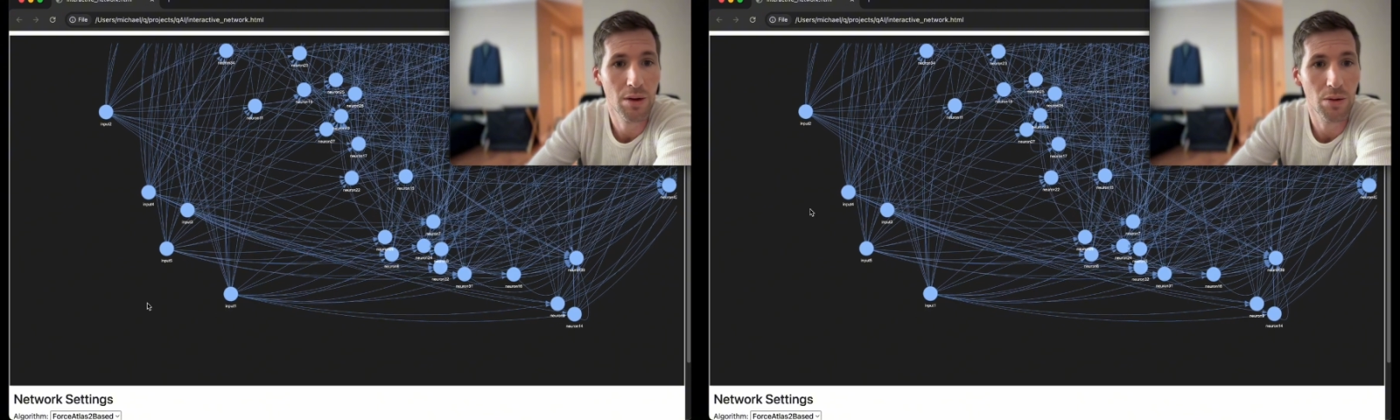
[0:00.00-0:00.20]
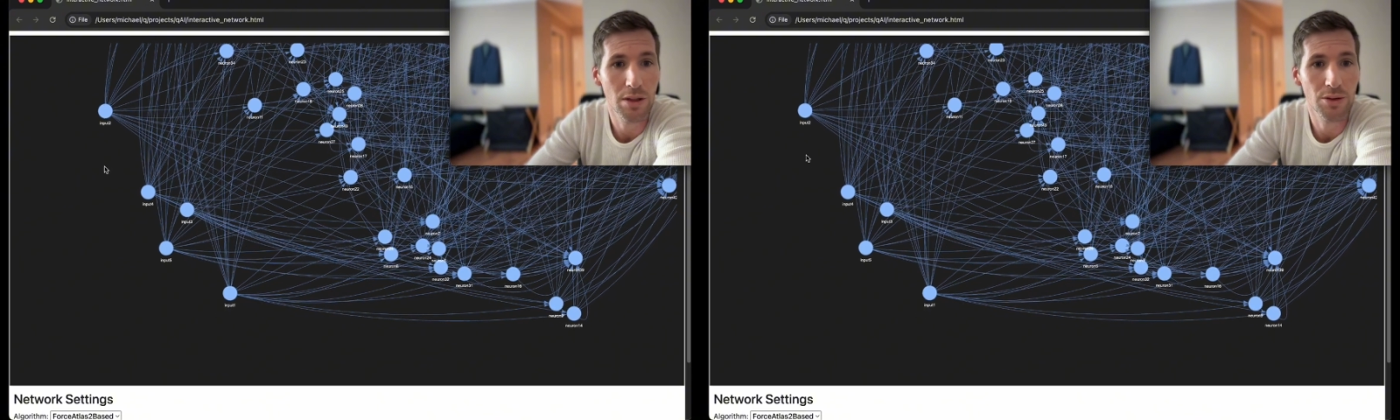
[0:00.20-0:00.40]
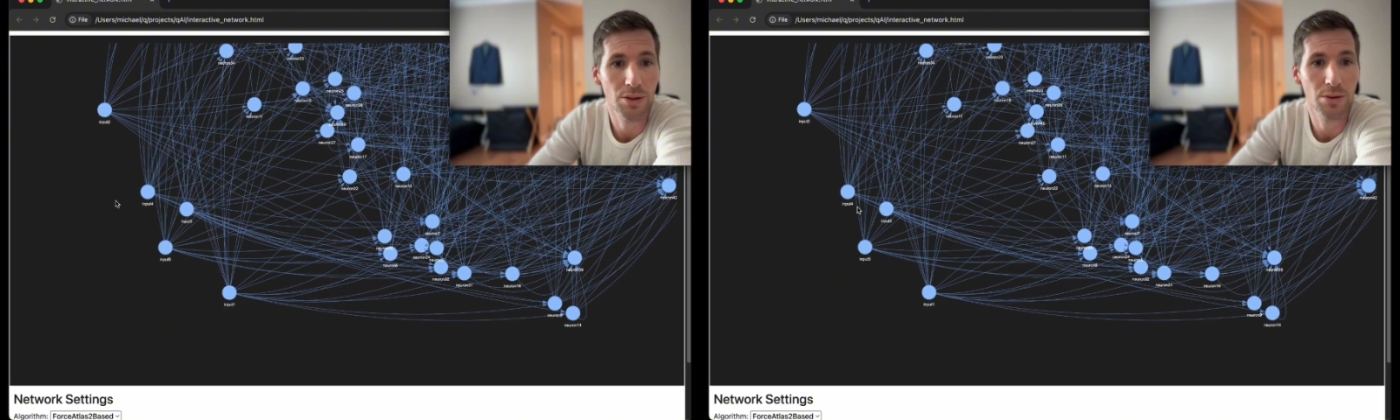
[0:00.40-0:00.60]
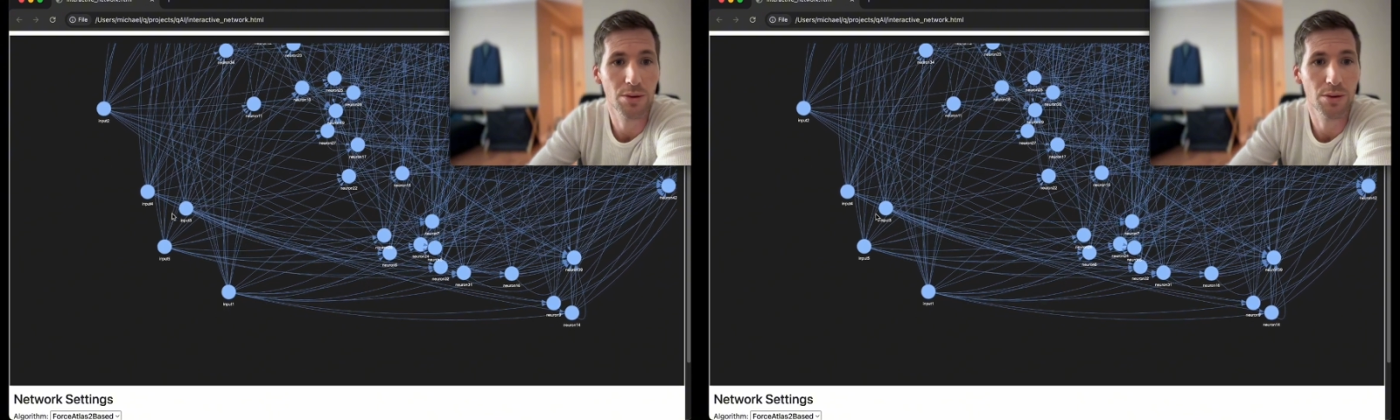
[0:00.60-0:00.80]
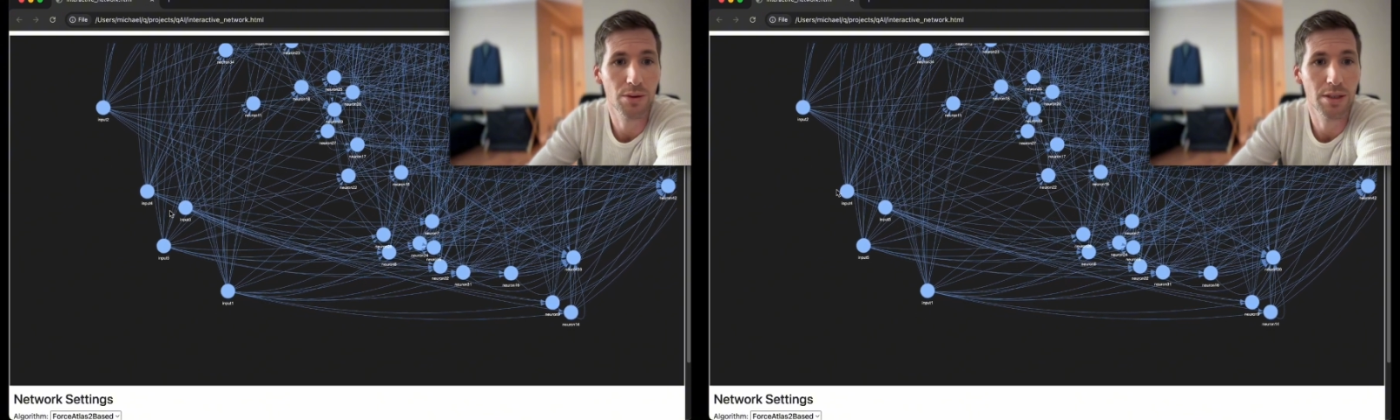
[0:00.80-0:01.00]
1, 2,
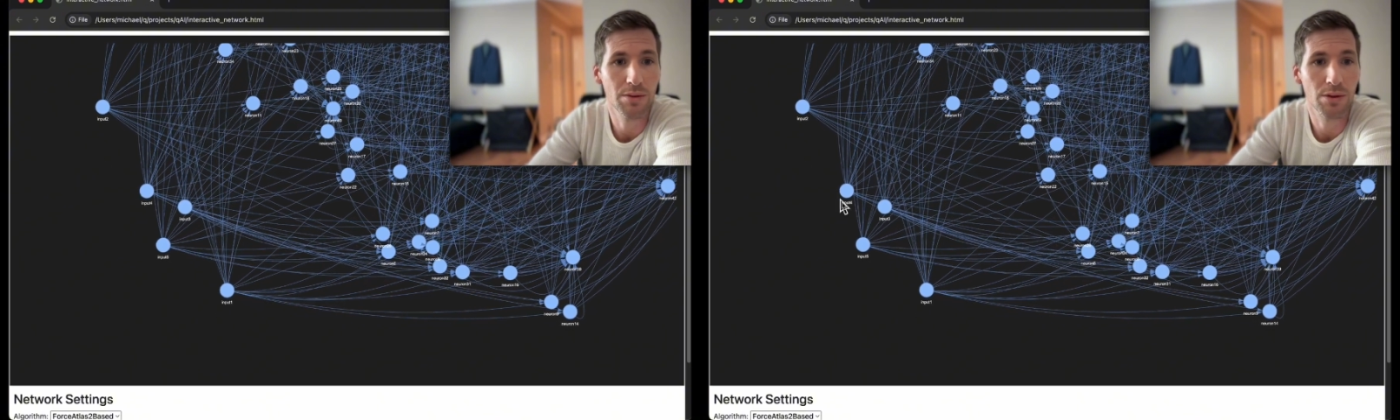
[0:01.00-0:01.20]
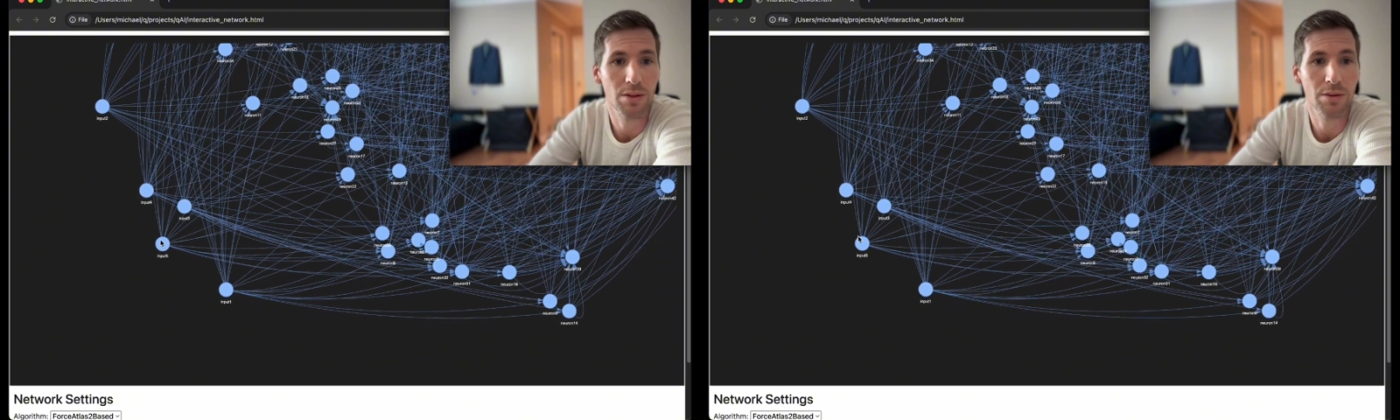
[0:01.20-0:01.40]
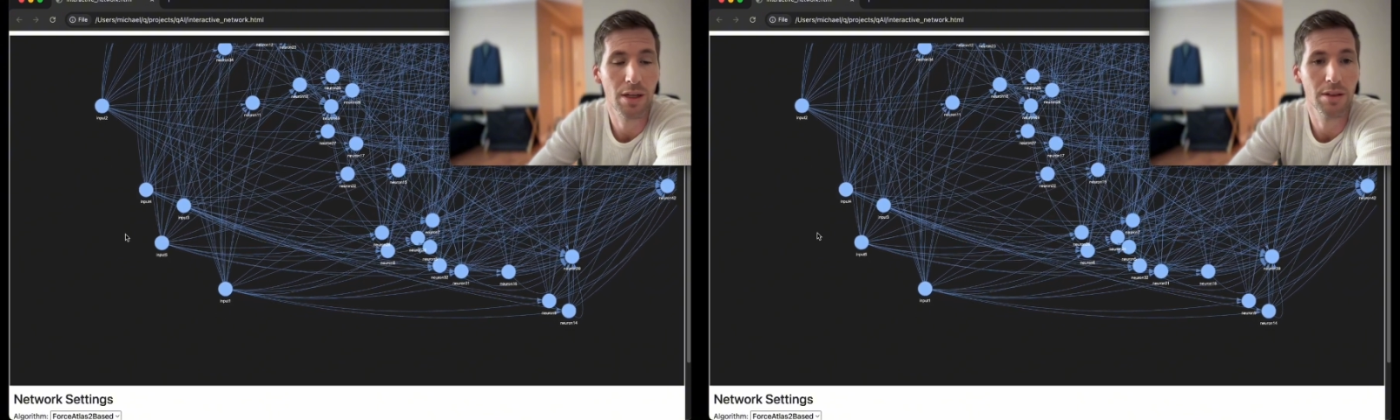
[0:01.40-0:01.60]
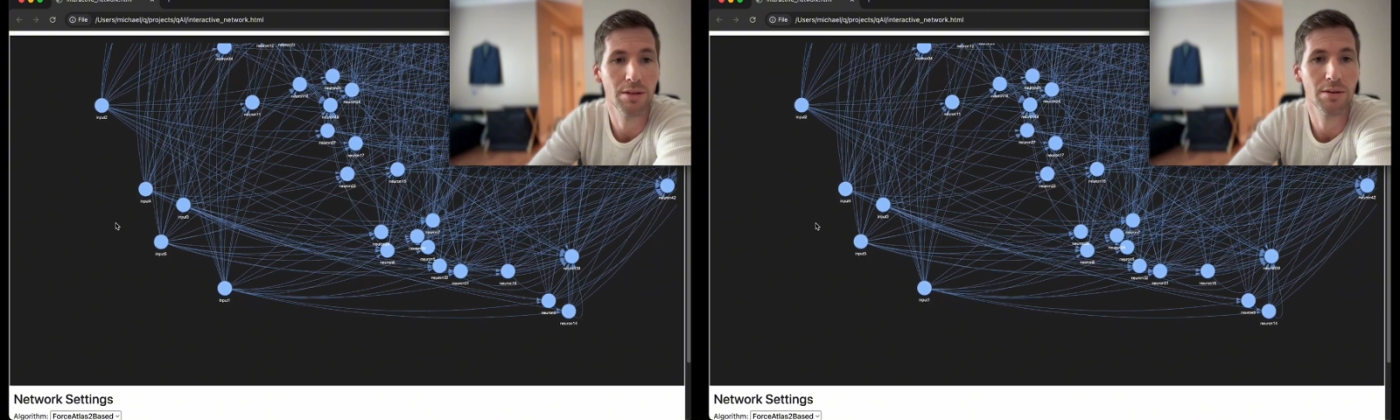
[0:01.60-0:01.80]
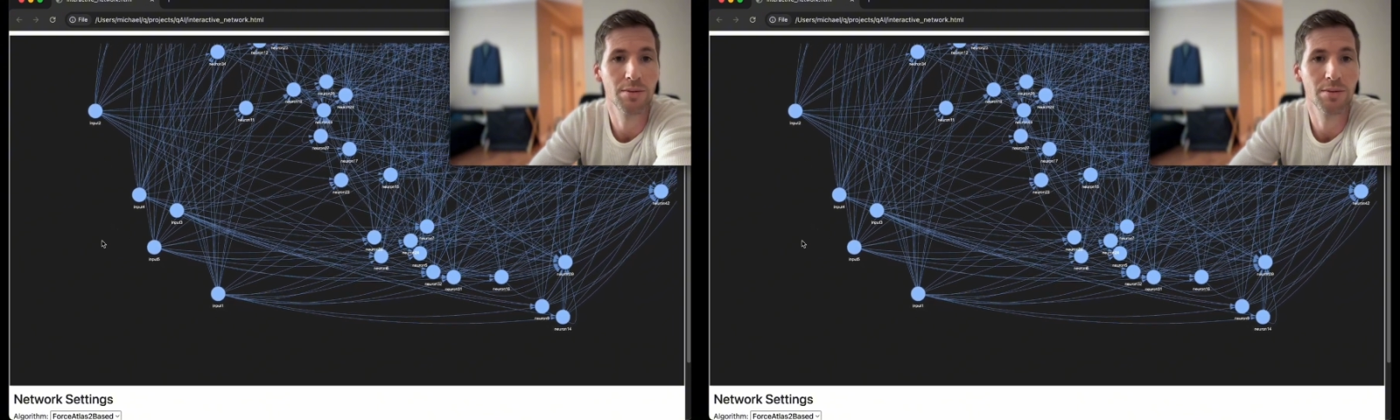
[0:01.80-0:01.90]
3, 4, 5.